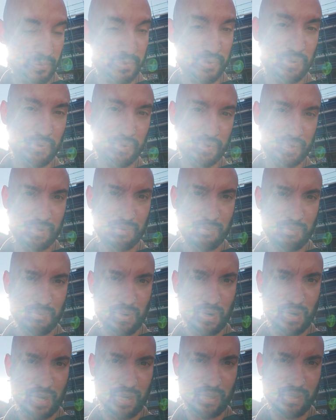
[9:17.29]
I was using
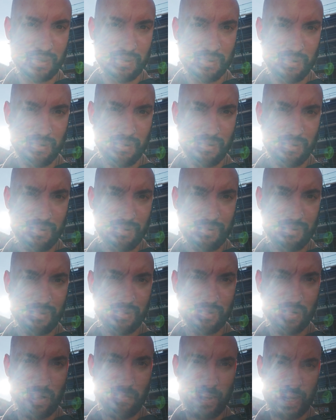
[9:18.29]
my
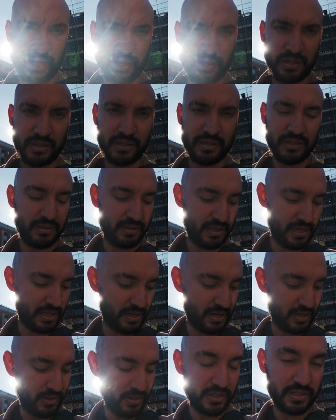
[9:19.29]
DJI mic,
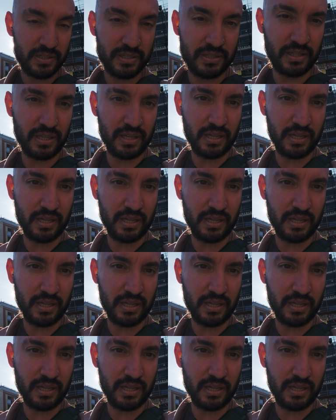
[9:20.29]
and I lost